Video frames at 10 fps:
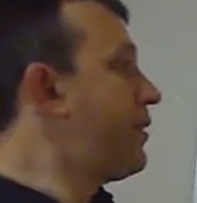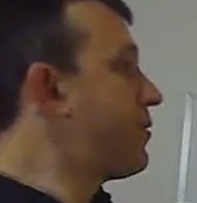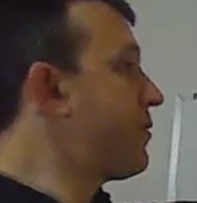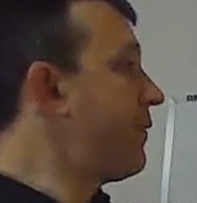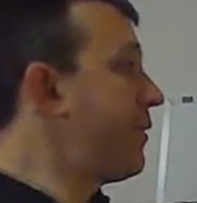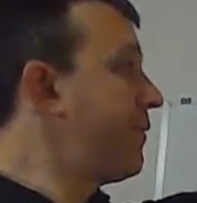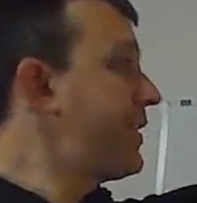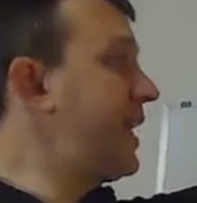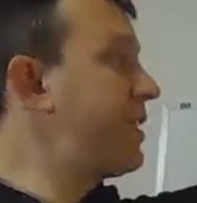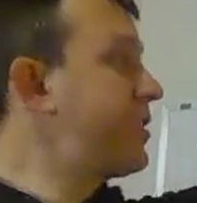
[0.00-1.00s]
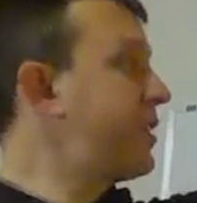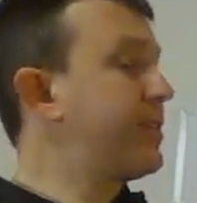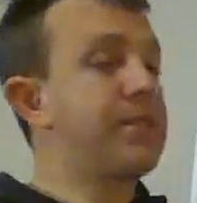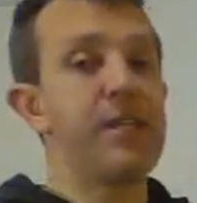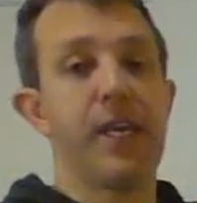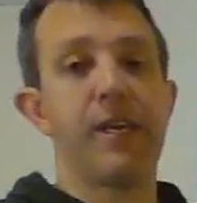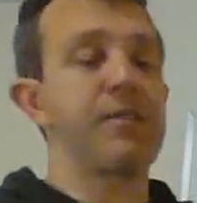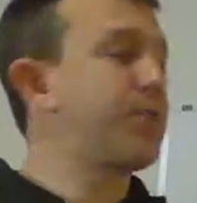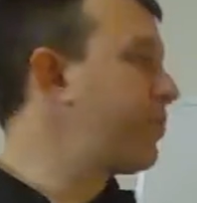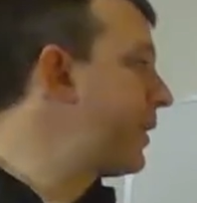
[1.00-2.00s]
The derivative of tangent is
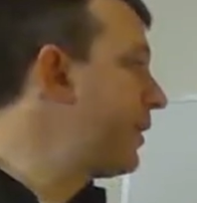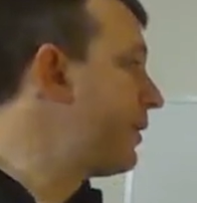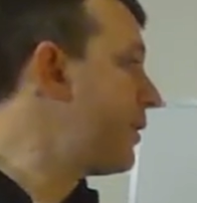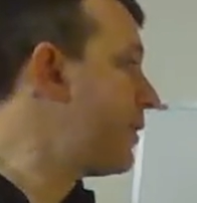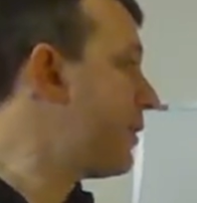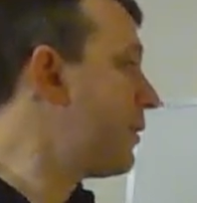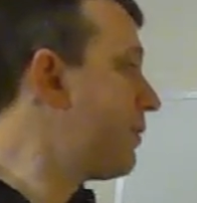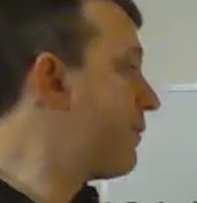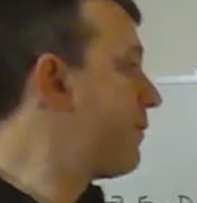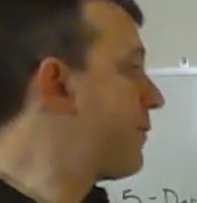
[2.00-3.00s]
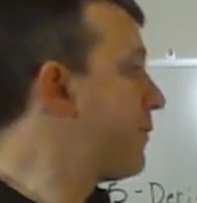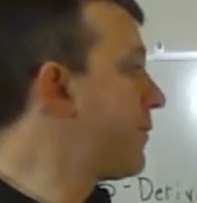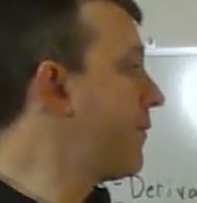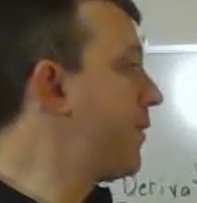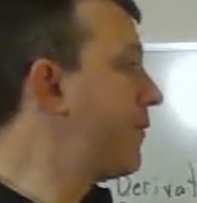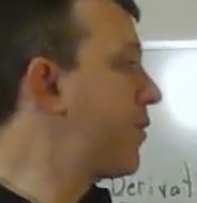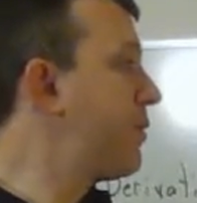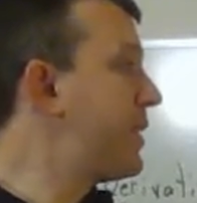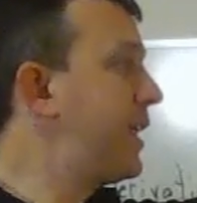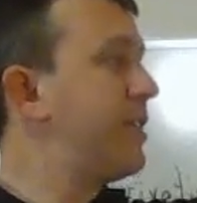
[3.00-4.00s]
secant squared derivative of
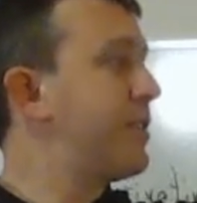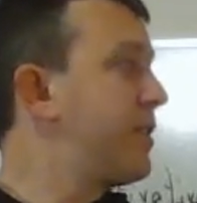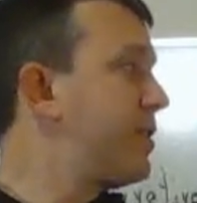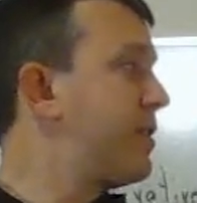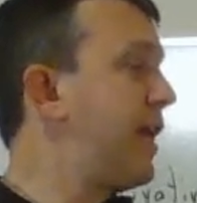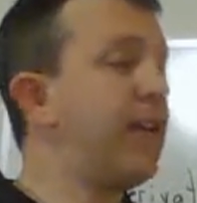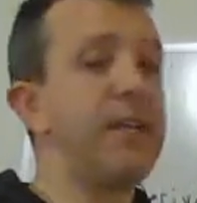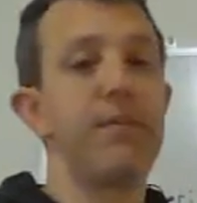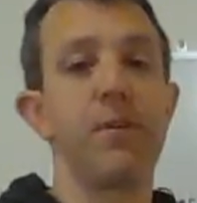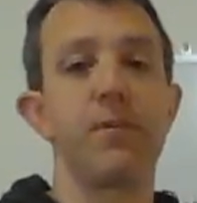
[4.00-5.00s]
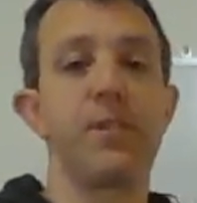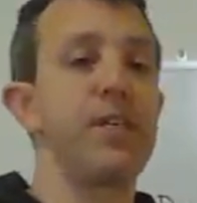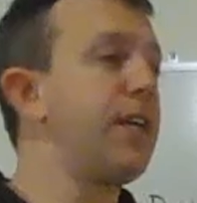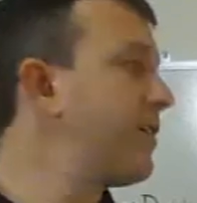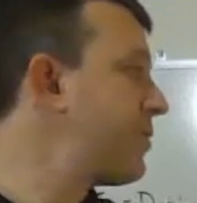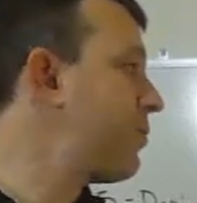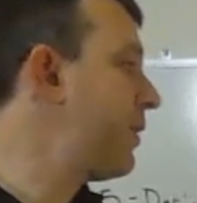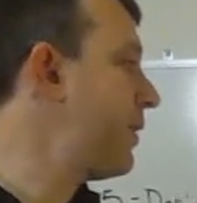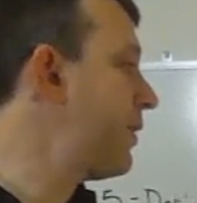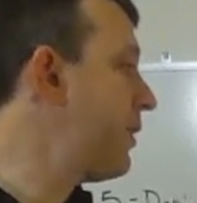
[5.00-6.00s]
cotangent is negative cosecant
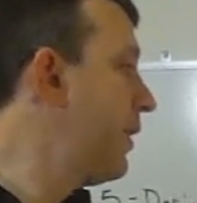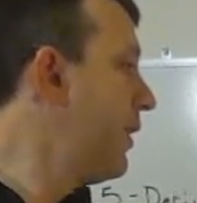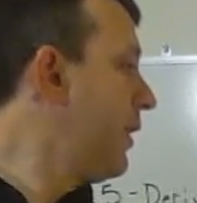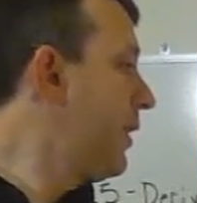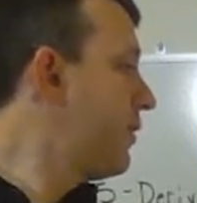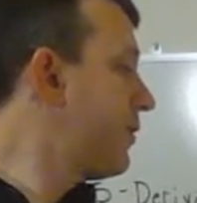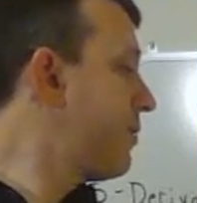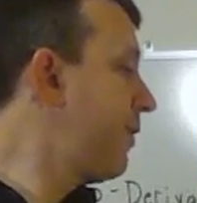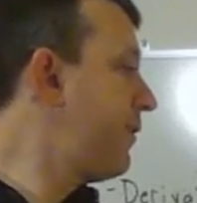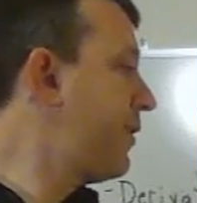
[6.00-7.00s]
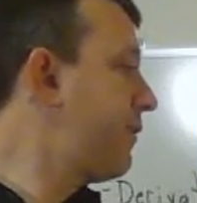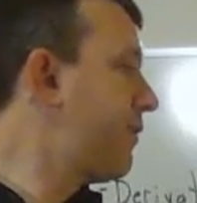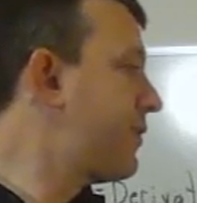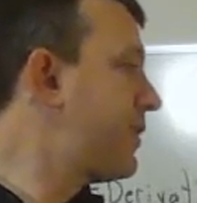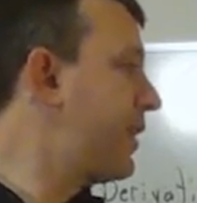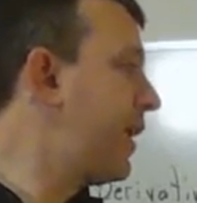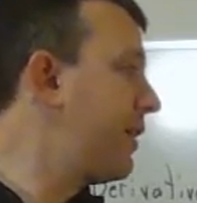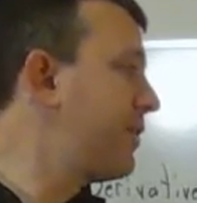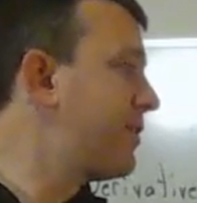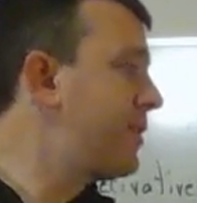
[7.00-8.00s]
squared. The derivative of
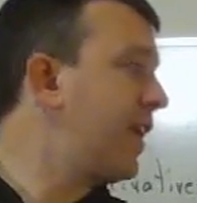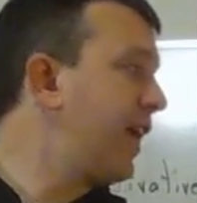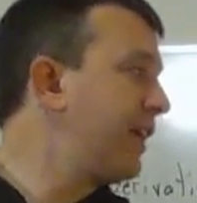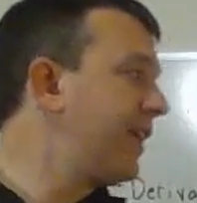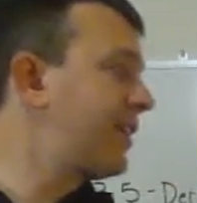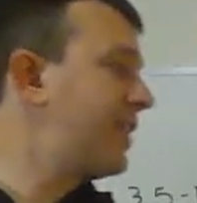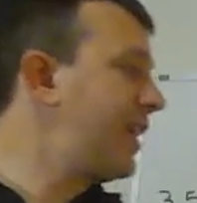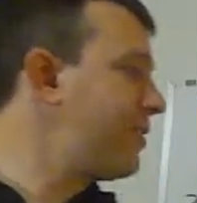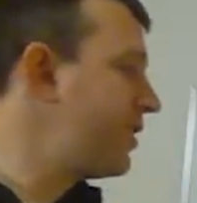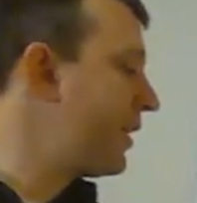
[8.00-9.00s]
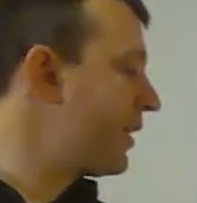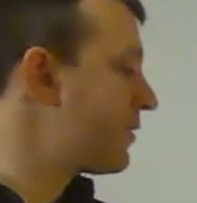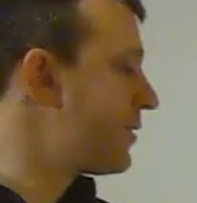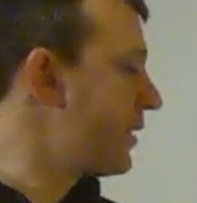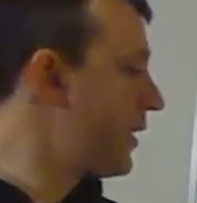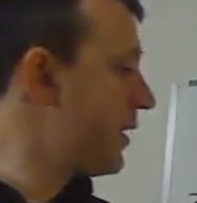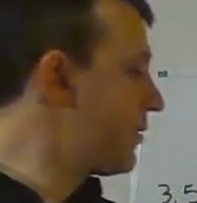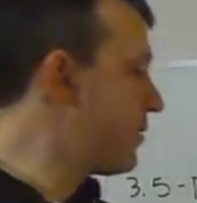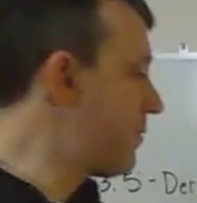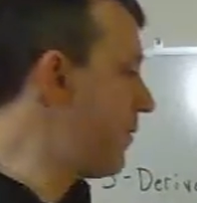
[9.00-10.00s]
secant is secant x tangent x,
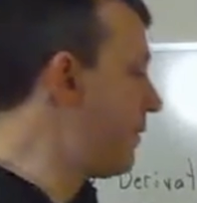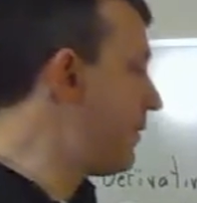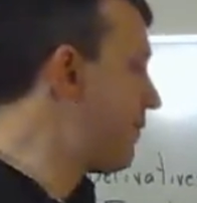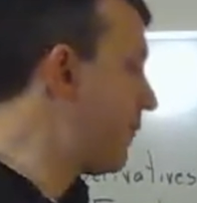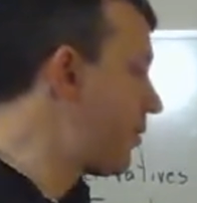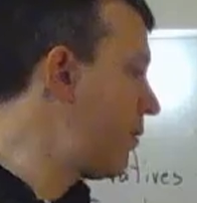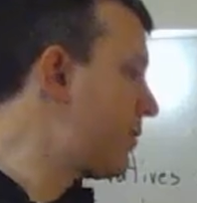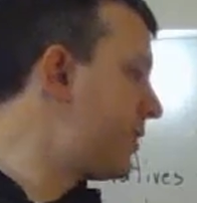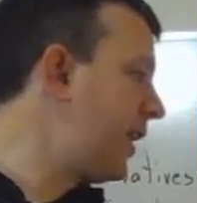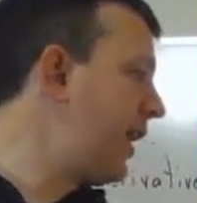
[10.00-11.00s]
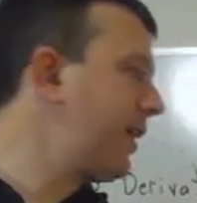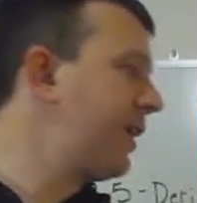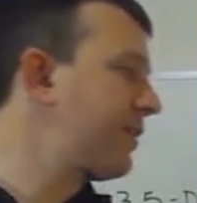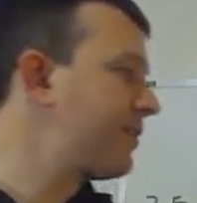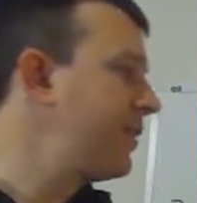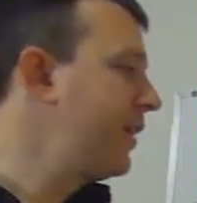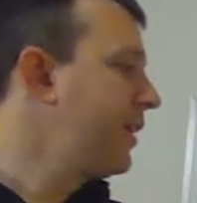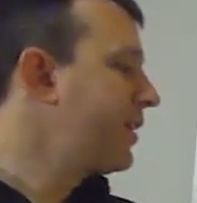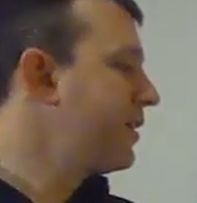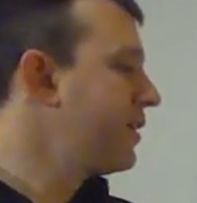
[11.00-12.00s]
and the derivative of cosecant x
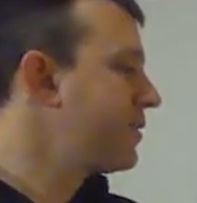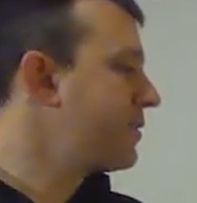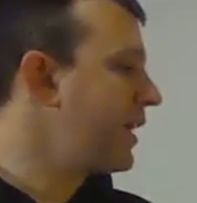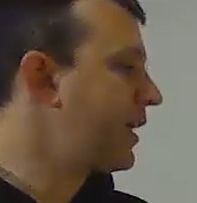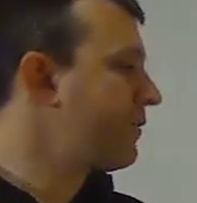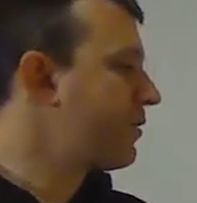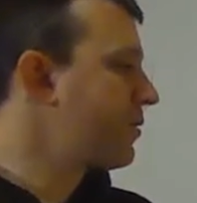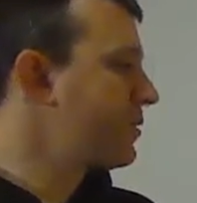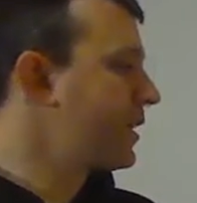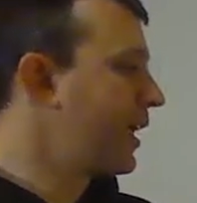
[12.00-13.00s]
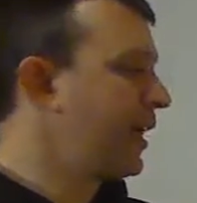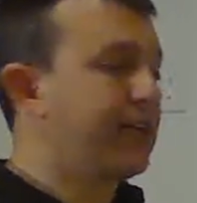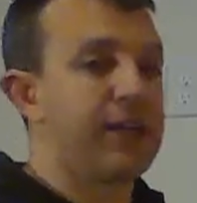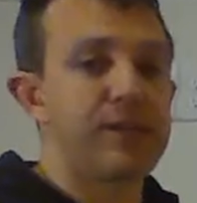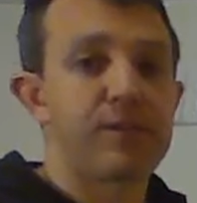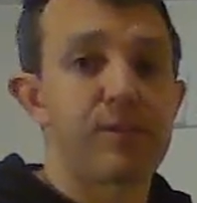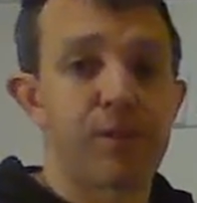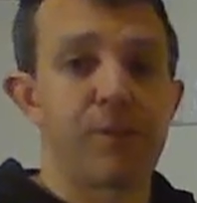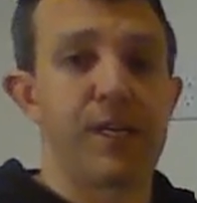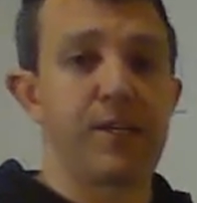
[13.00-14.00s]
is negative cosecant x
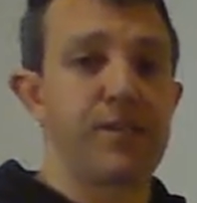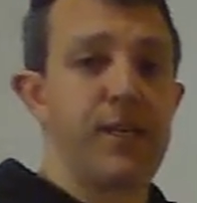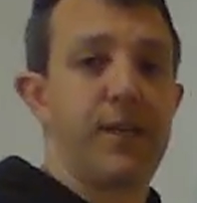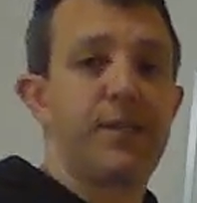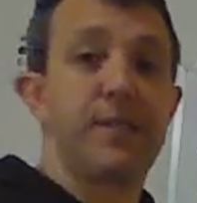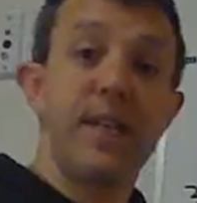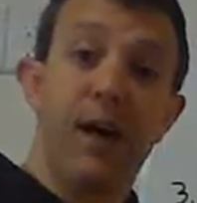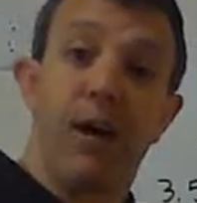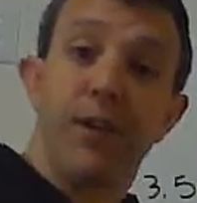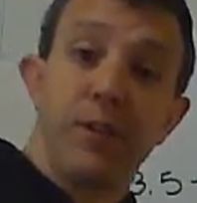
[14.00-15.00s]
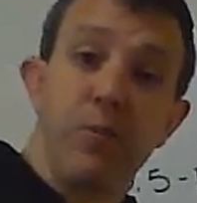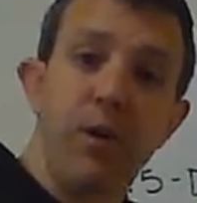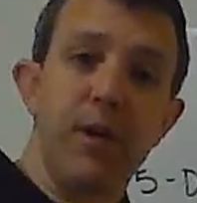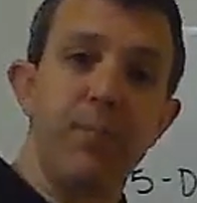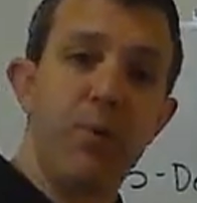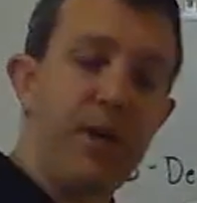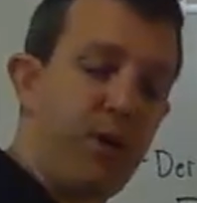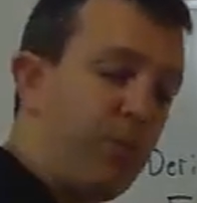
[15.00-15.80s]
cotangent x. Now, I do want to point